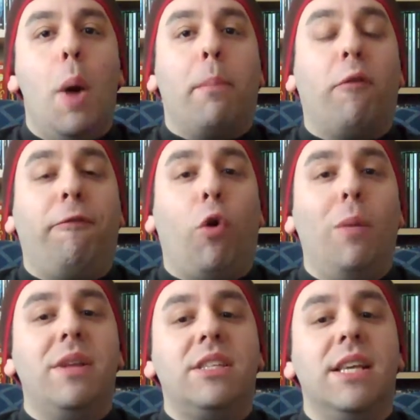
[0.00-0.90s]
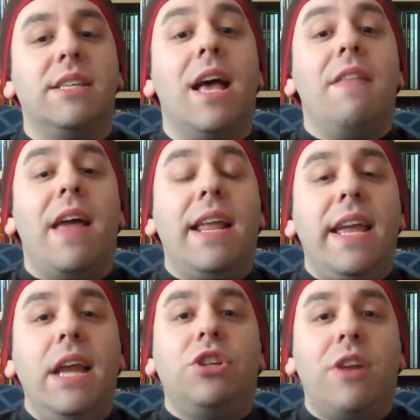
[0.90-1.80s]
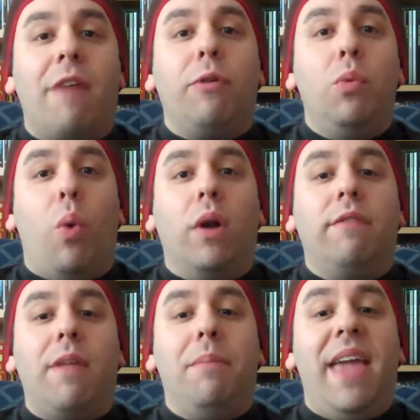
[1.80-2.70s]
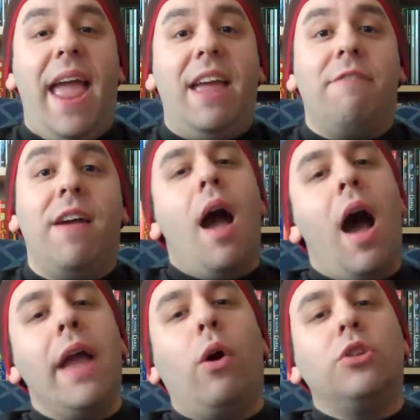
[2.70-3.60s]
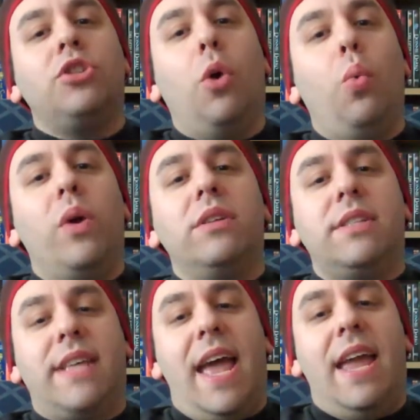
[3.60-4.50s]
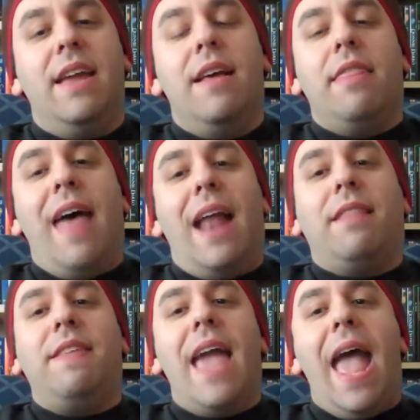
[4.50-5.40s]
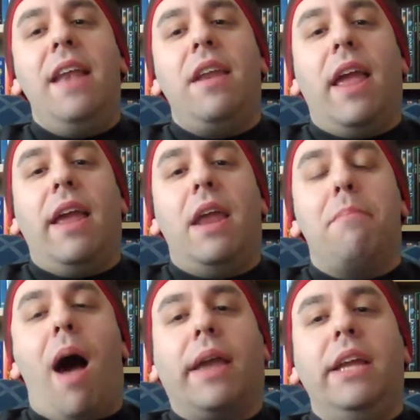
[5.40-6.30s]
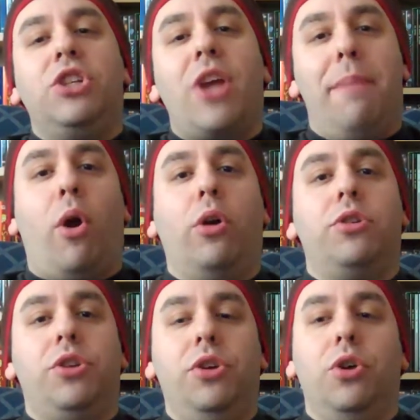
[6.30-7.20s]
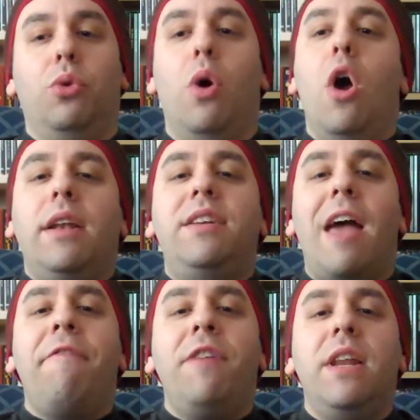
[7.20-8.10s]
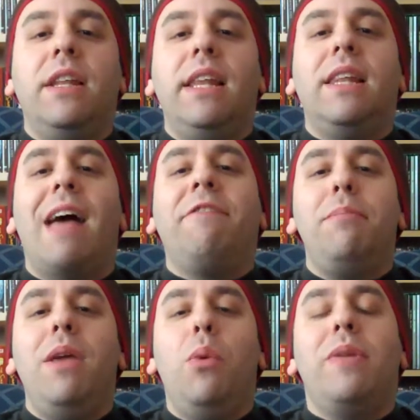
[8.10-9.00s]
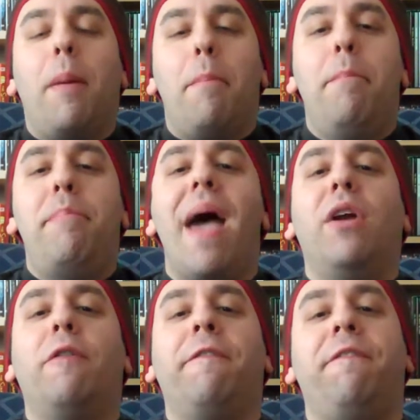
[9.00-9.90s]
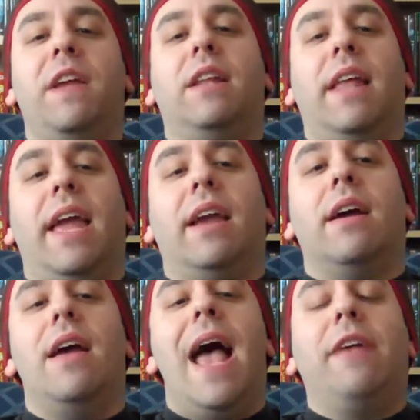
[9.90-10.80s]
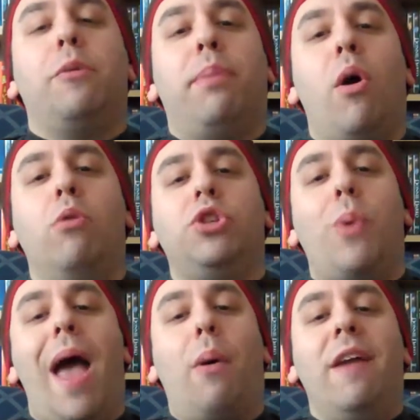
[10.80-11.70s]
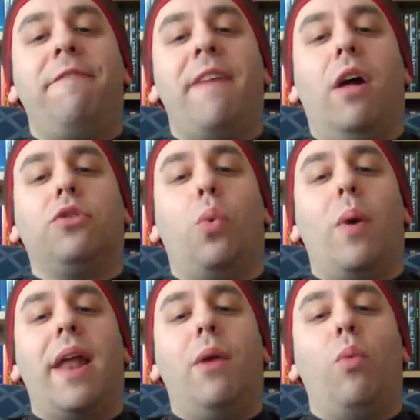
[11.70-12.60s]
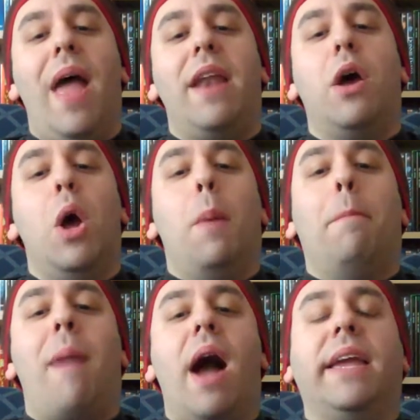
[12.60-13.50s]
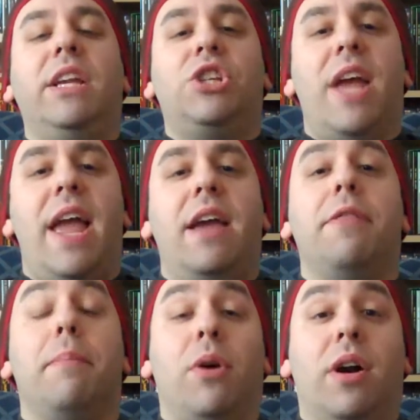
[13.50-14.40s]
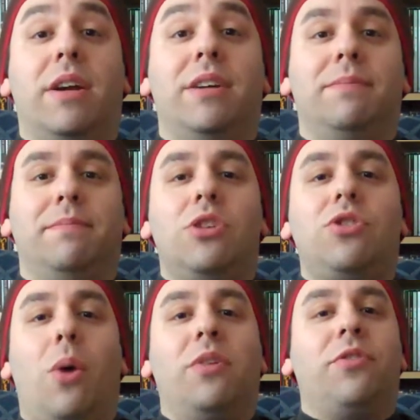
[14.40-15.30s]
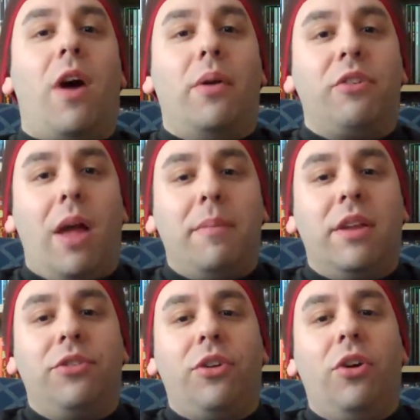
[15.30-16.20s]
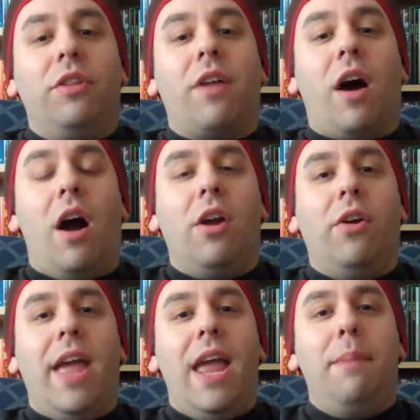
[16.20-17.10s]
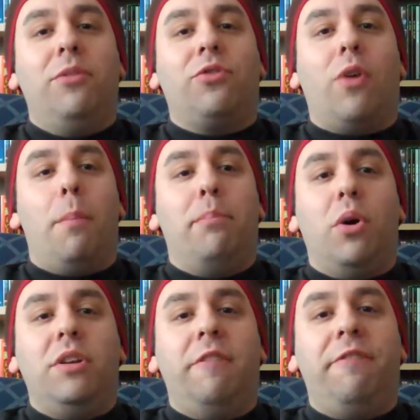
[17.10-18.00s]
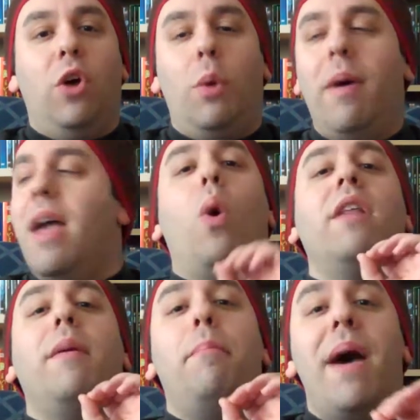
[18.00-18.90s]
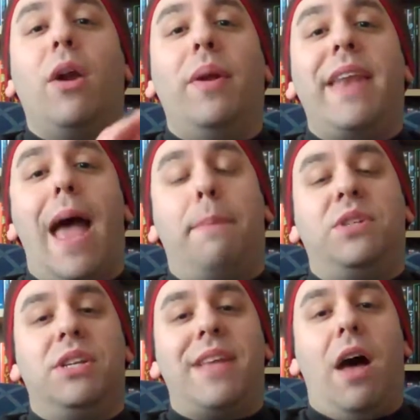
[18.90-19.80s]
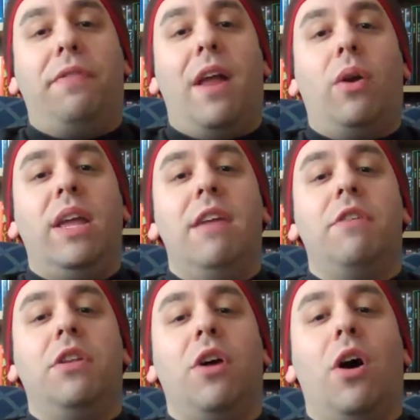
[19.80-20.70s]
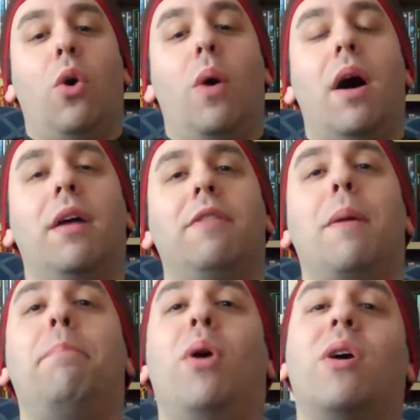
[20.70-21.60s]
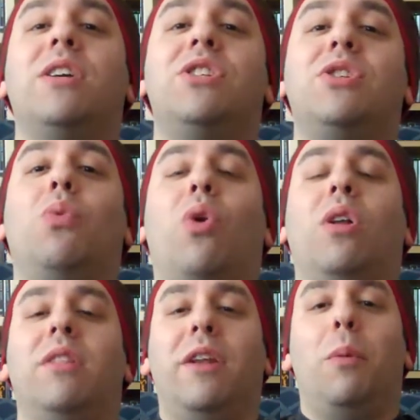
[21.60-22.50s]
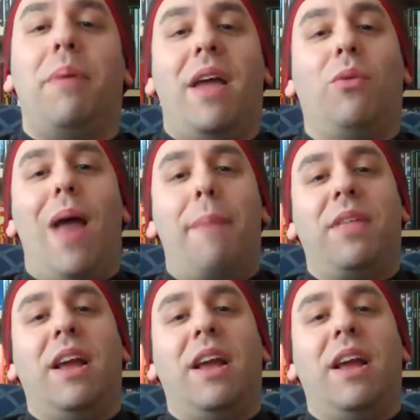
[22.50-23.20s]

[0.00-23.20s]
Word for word: performances that each and every one of them gave. I also will say that the ending in Mockingjay Part 2 definitely left me with a better feeling as opposed to how I felt when I read Mockingjay the book. So as far as I'm concerned, The Hunger Games, from book to film, one of the better adaptations out there, even though the books were a little bit wrapped in